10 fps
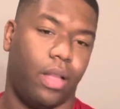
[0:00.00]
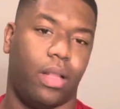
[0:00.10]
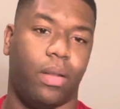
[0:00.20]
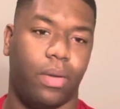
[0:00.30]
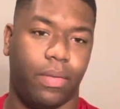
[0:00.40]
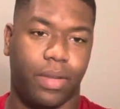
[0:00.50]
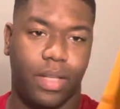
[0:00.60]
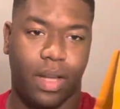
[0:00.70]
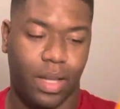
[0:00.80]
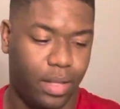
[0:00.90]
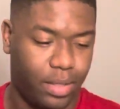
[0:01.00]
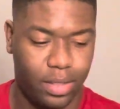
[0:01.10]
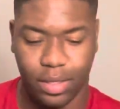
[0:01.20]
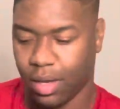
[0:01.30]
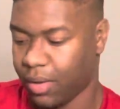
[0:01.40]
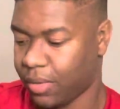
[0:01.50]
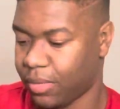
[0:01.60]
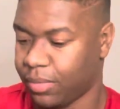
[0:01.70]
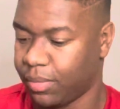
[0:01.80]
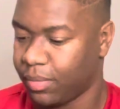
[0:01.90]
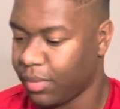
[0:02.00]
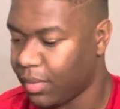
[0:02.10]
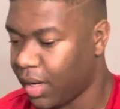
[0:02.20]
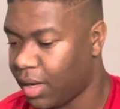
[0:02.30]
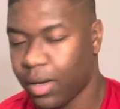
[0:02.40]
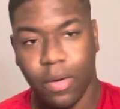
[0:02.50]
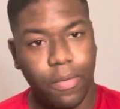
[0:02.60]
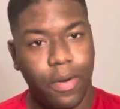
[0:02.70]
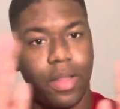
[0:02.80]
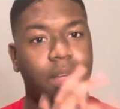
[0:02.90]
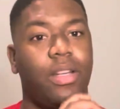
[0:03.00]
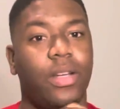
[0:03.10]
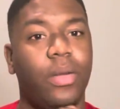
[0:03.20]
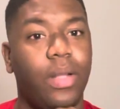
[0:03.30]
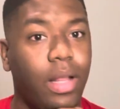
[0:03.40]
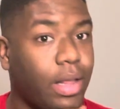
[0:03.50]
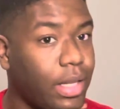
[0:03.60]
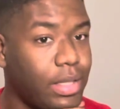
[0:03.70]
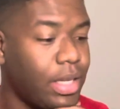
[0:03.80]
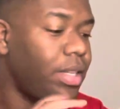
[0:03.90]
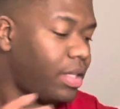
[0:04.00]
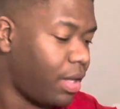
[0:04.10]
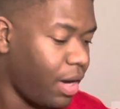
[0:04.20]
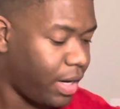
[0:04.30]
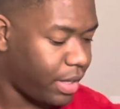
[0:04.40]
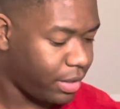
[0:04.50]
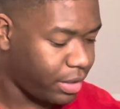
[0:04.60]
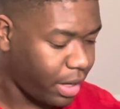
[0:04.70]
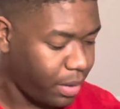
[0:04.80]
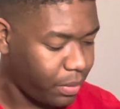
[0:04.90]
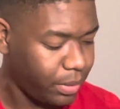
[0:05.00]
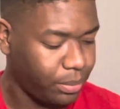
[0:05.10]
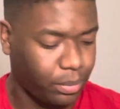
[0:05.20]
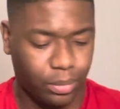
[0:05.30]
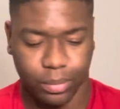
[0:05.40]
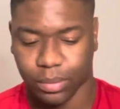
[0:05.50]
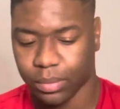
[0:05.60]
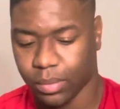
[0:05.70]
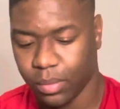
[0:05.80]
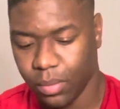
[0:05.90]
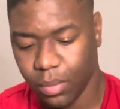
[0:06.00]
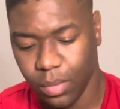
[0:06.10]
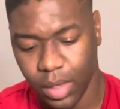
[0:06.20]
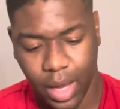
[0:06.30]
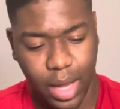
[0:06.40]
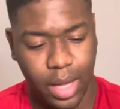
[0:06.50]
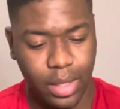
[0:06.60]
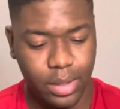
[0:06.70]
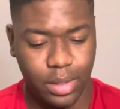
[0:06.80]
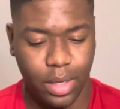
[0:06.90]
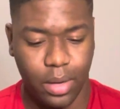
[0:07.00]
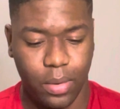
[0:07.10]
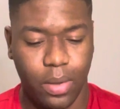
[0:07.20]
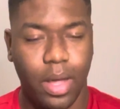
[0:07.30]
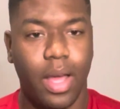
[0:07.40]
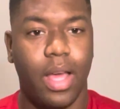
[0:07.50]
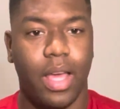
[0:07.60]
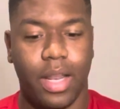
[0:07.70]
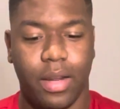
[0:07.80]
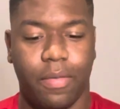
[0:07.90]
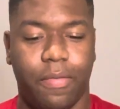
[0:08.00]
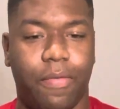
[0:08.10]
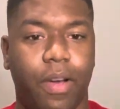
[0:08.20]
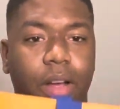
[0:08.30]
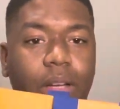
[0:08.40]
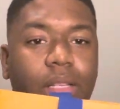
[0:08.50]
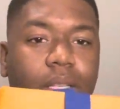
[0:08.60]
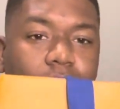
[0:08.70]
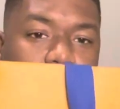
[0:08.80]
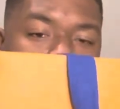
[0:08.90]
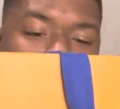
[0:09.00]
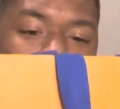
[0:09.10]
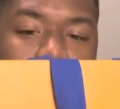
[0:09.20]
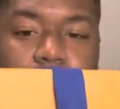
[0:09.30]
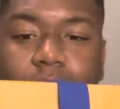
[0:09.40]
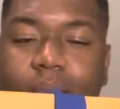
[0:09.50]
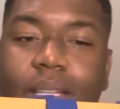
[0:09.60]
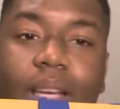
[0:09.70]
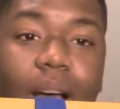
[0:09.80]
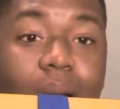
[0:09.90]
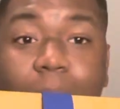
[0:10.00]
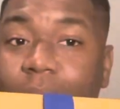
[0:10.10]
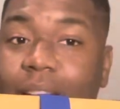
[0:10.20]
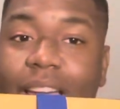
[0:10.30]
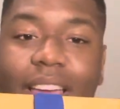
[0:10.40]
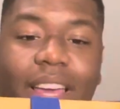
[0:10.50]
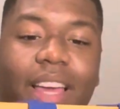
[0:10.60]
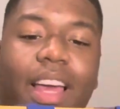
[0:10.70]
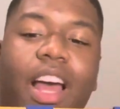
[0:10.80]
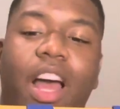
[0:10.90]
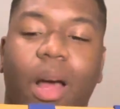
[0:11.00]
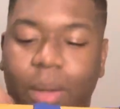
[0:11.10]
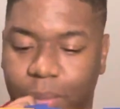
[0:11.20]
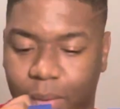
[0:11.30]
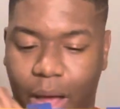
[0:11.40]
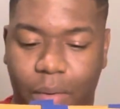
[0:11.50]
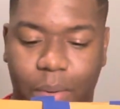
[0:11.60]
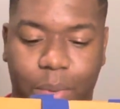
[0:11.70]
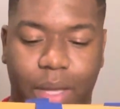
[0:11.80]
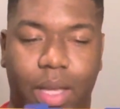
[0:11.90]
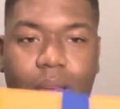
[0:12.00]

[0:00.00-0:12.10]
Louis Vuitton. So, no further ado, let's get started, shall we? Okay, so in the first unbagging, I will be